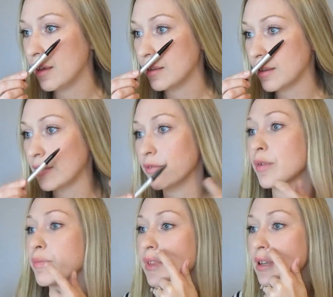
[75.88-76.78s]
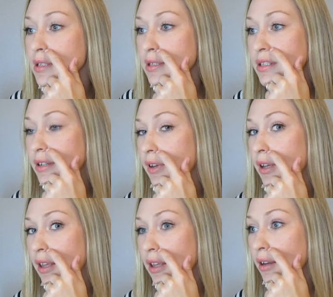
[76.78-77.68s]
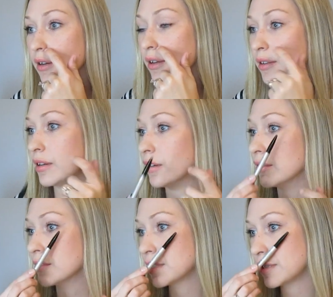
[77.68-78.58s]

Then from this divot here on the nose,